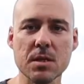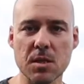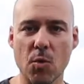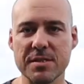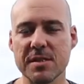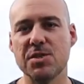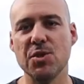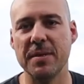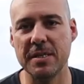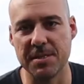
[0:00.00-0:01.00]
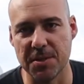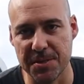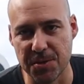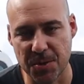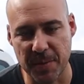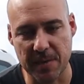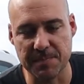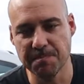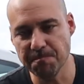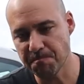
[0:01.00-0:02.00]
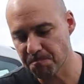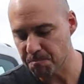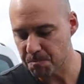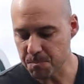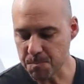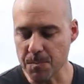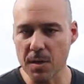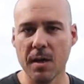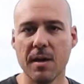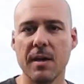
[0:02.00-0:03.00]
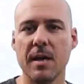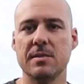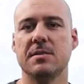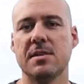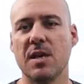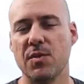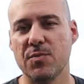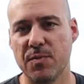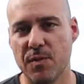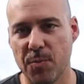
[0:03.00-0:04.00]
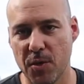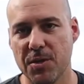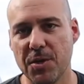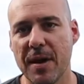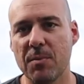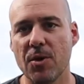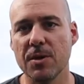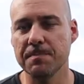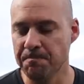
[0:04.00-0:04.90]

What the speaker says: so what's this new mini series all about? As you can see, we've bought the new Amarok.